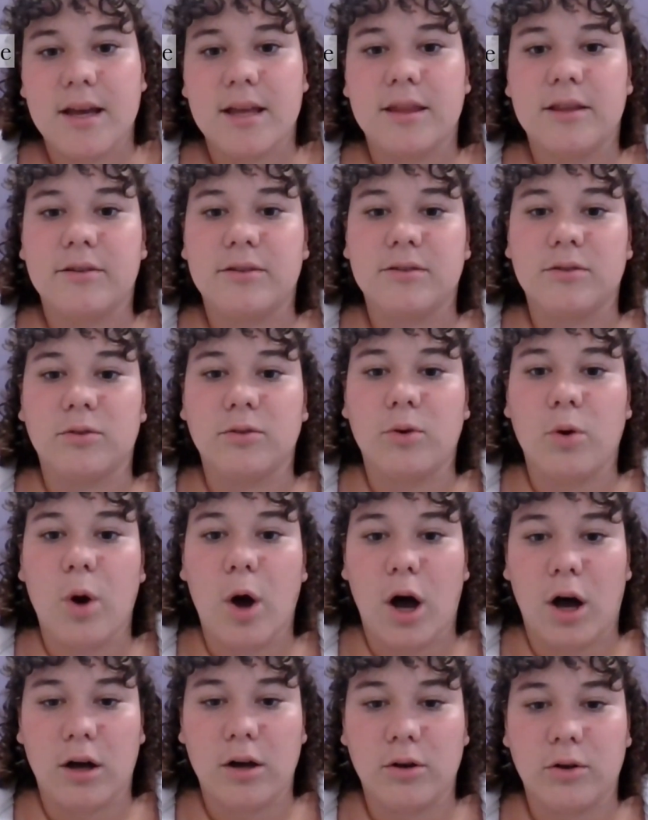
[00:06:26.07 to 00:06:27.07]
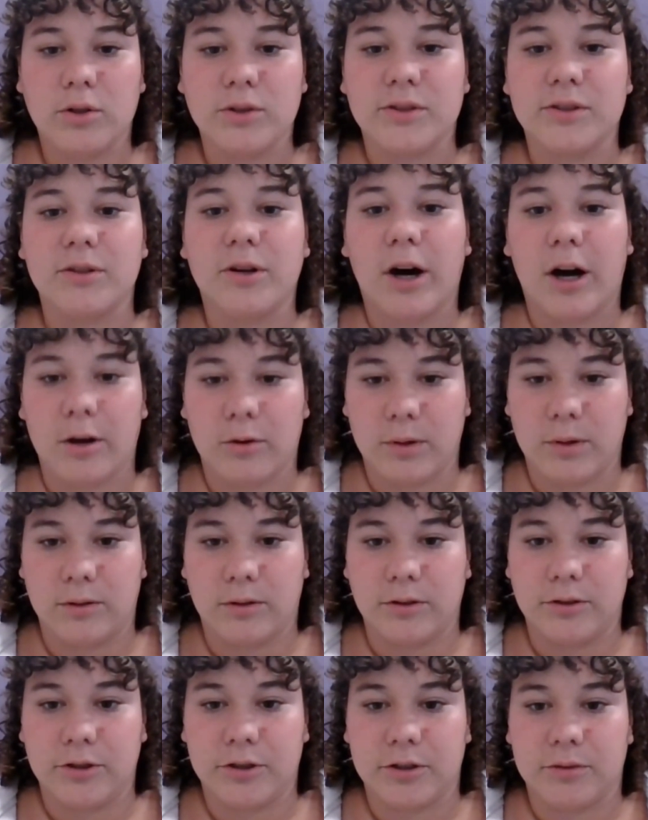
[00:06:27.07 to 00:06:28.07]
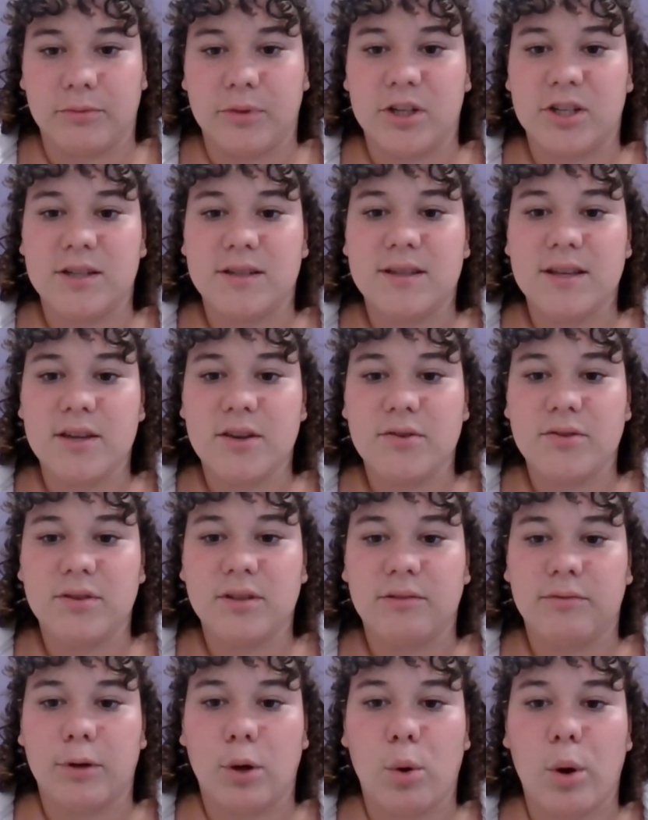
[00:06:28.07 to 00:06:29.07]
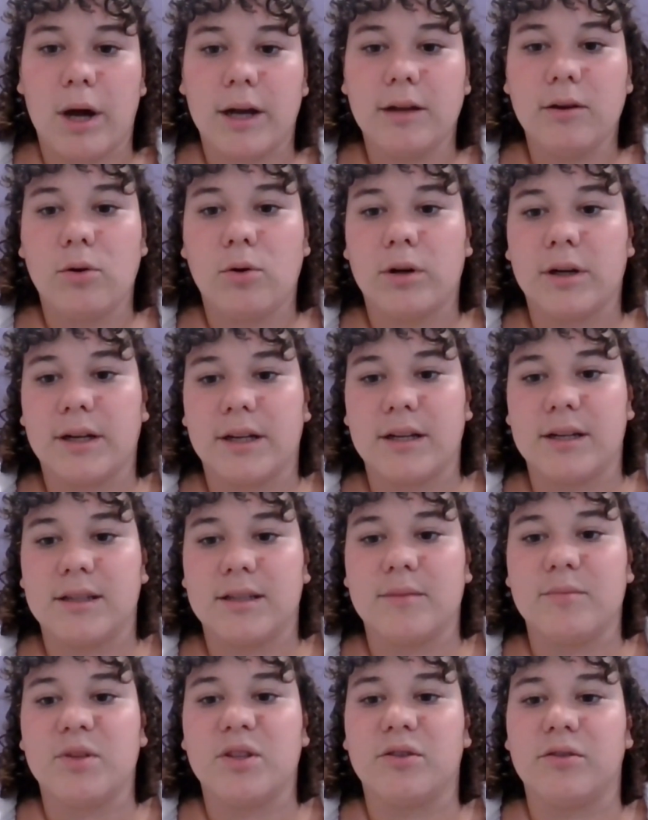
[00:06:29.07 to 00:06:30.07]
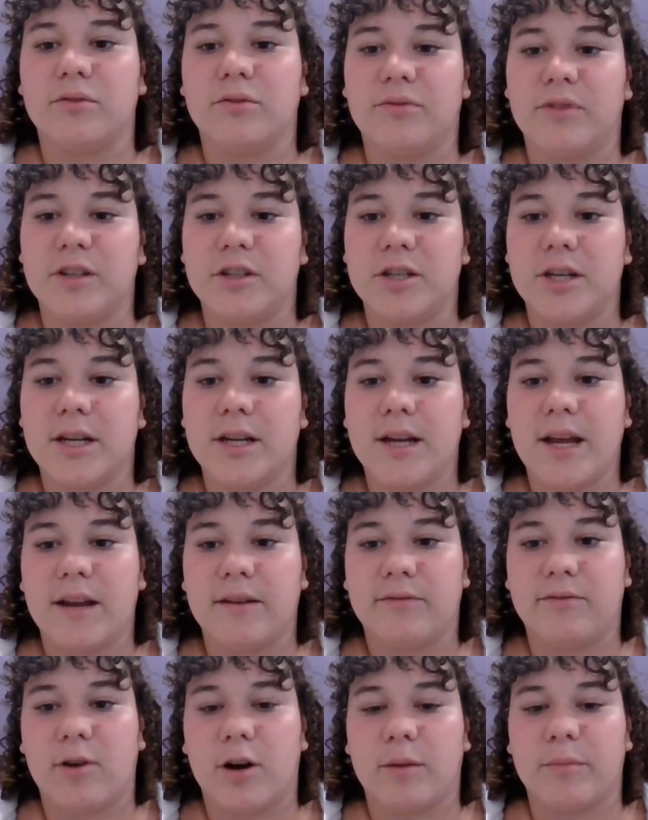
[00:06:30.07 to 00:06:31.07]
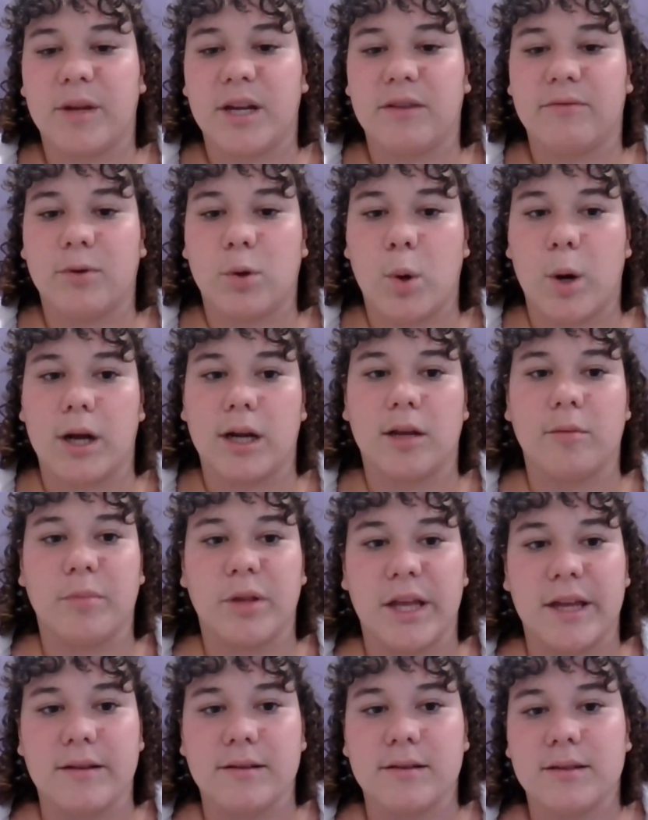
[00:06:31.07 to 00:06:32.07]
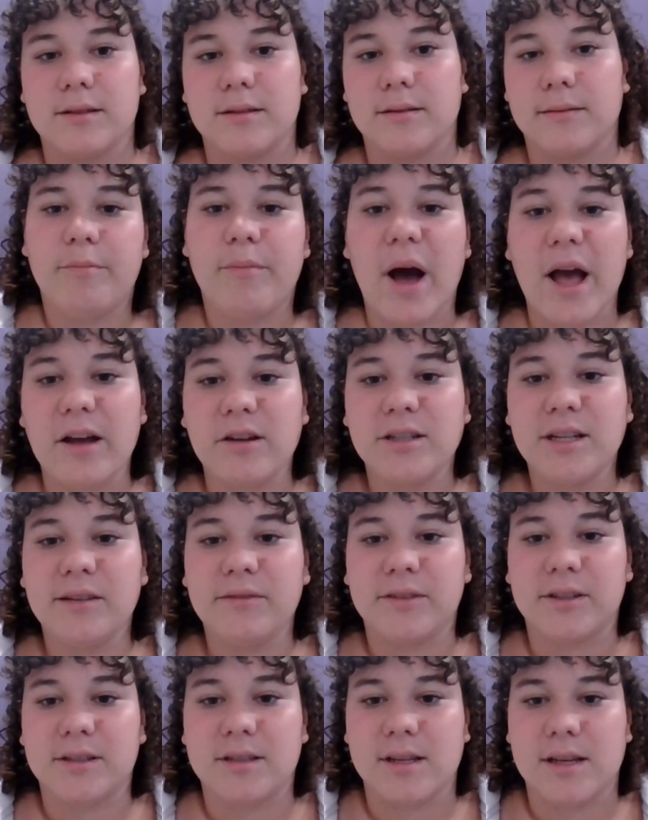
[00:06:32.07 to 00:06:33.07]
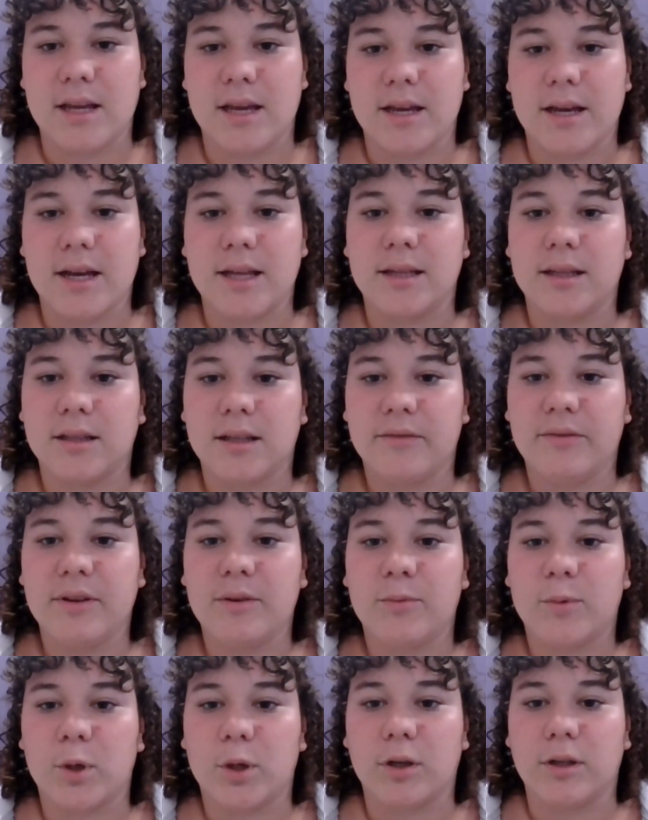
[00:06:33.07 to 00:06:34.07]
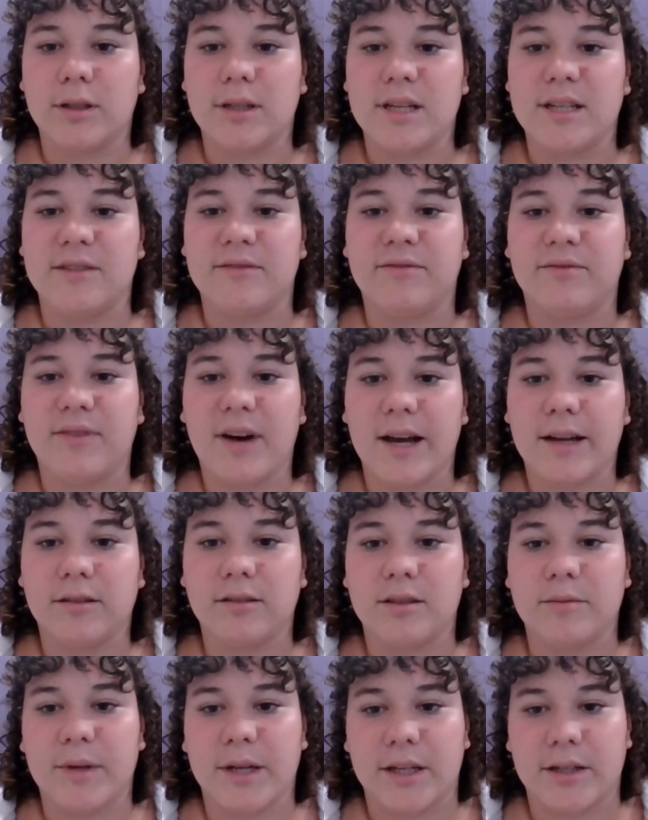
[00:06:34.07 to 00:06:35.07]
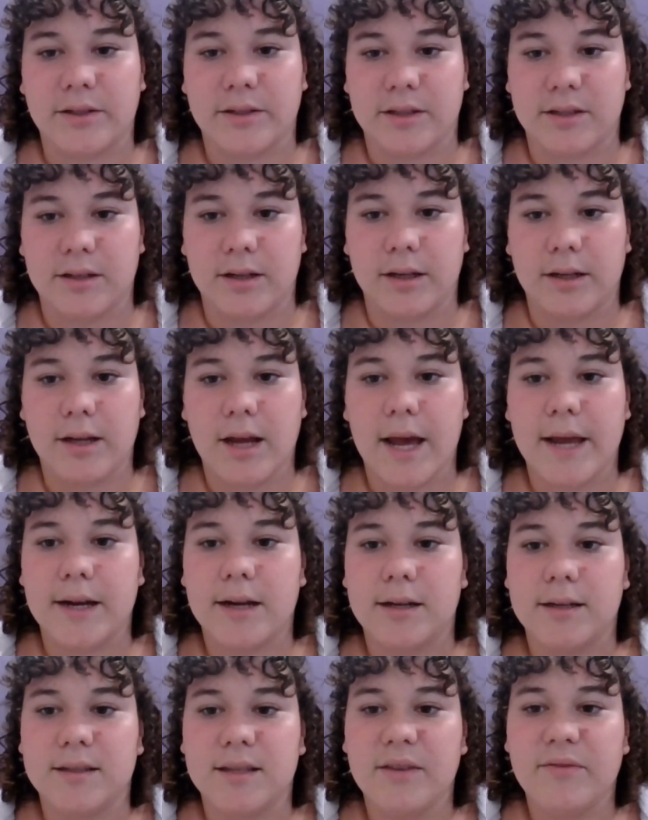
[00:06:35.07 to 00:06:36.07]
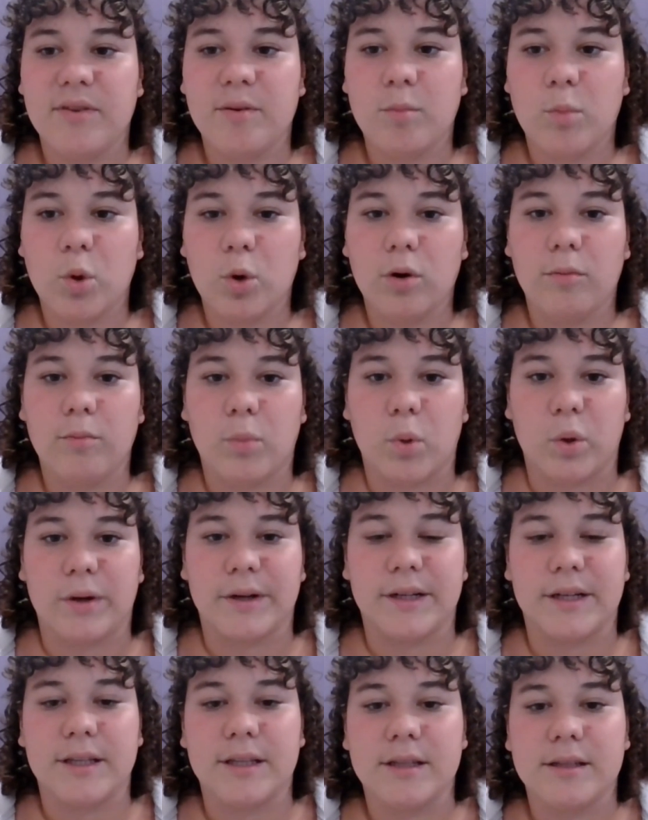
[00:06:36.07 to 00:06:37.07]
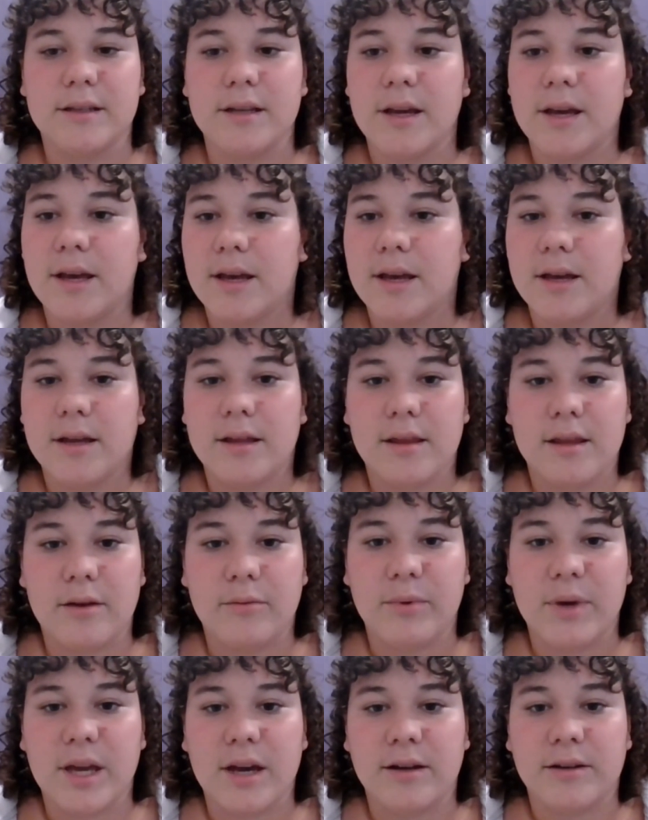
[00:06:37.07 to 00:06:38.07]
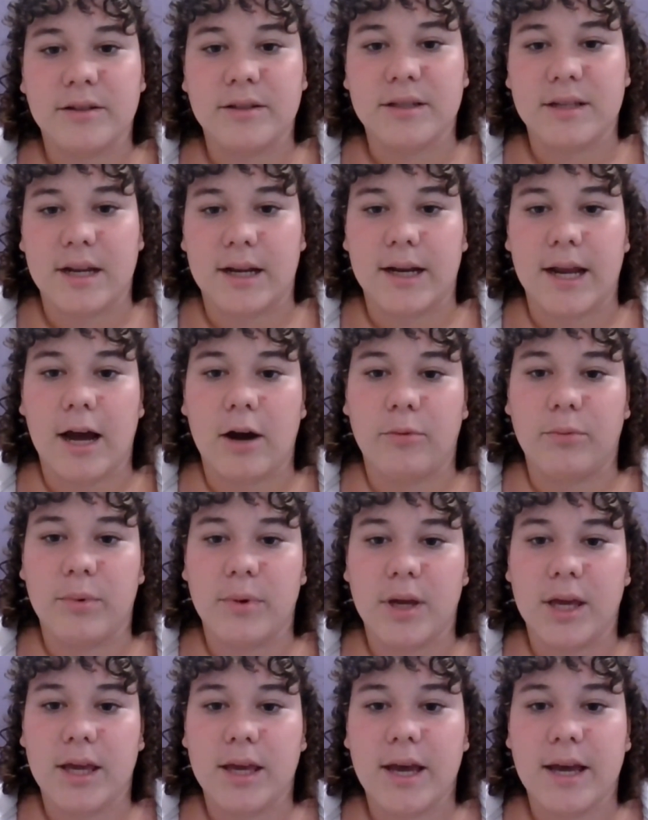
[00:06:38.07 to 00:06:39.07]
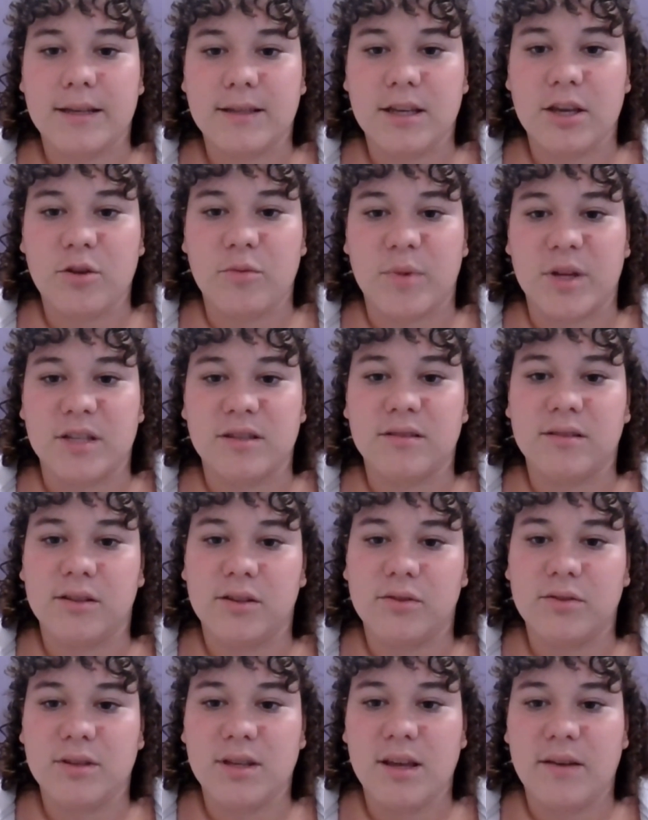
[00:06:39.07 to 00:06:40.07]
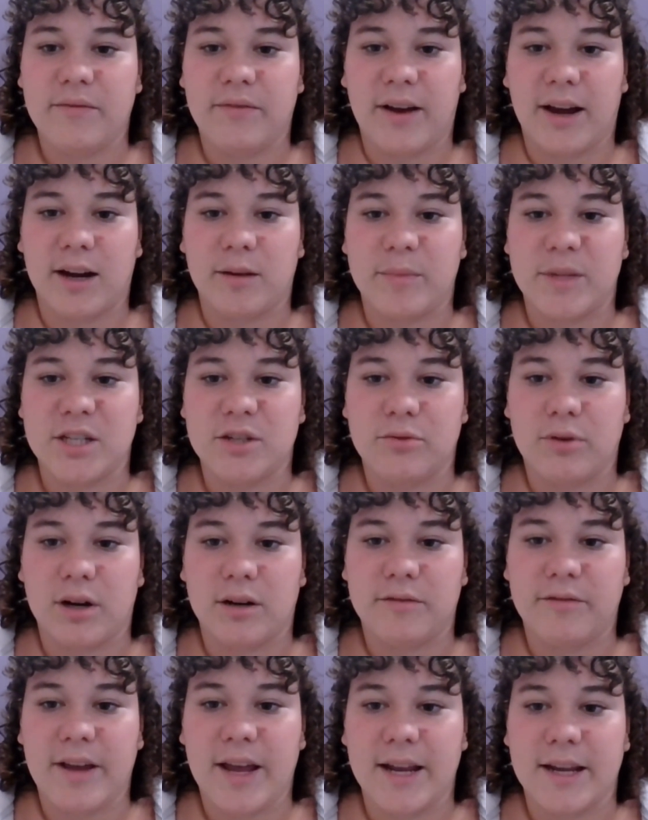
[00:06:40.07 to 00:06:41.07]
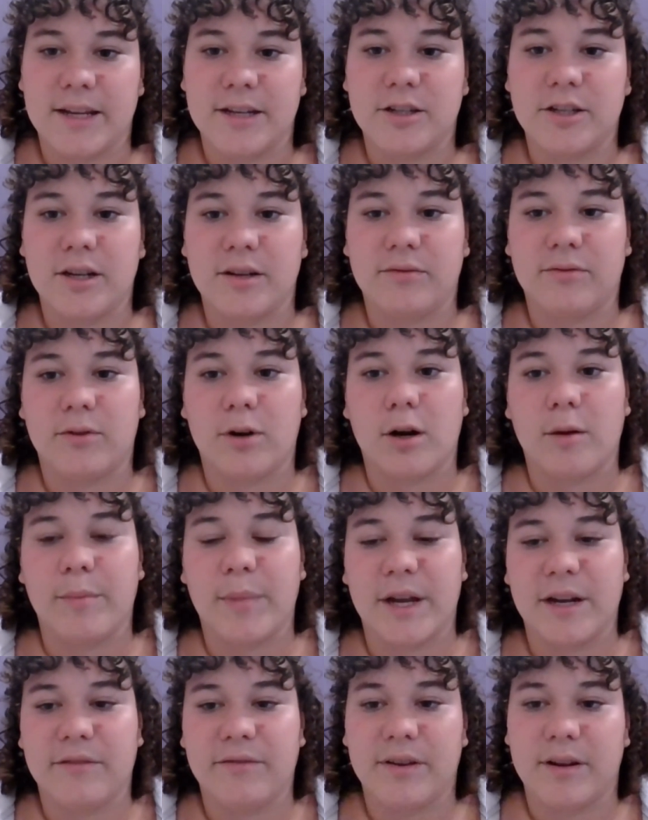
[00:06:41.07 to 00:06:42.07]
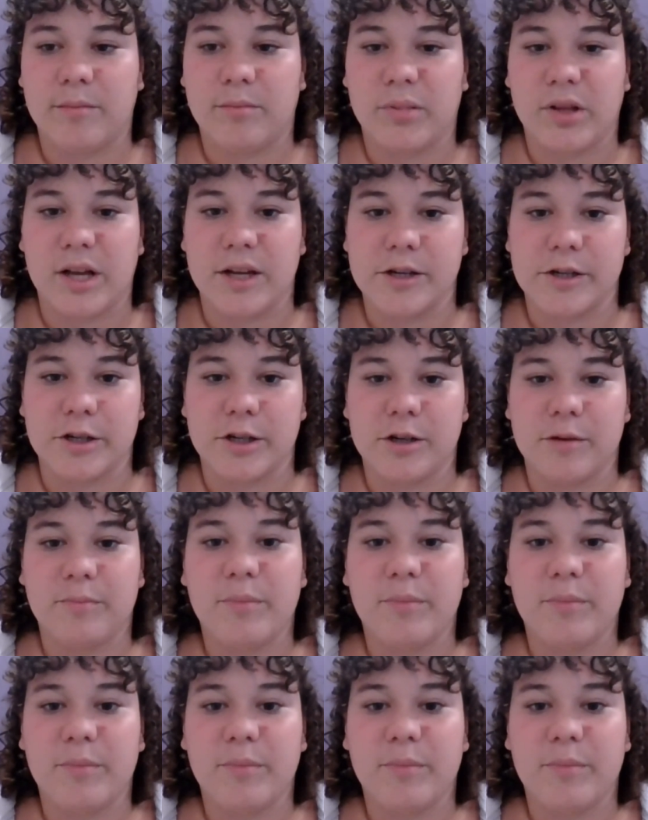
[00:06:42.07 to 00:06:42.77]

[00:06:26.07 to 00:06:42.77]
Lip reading: There is also aquaculture, which is the use of aquatic organisms through fishing and farming of aquatic plants. Biodiversity and the living world is vital to be understood, and it is even more important that we understand how we, as humans, use the environment to our advantage and for our benefit and pleasure.